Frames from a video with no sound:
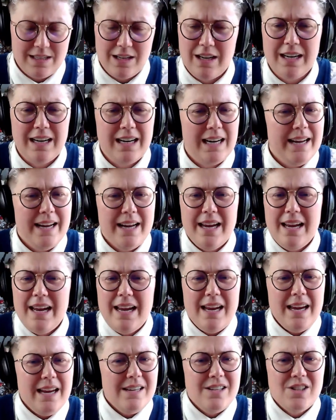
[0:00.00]
Like,
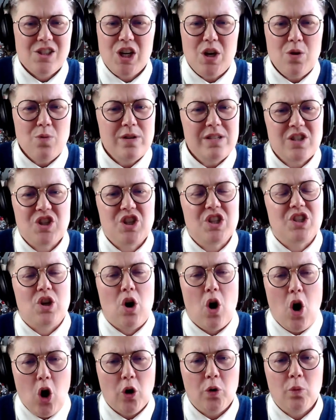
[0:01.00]
she was just
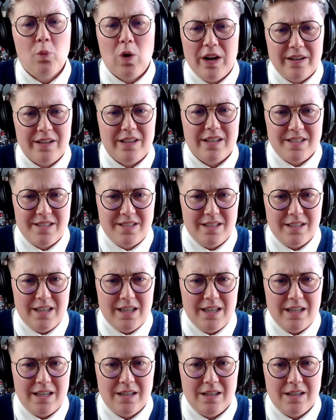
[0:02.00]
on one yesterday.